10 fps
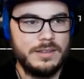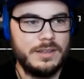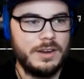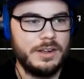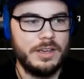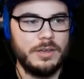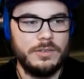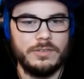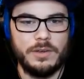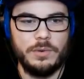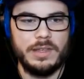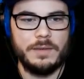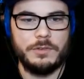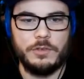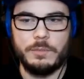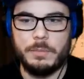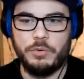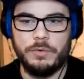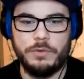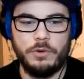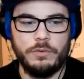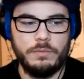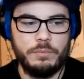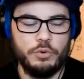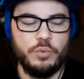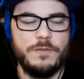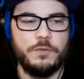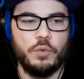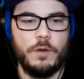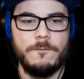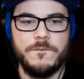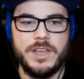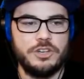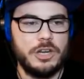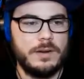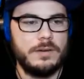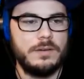There you go. I really have to use my peripheral peripheral vision.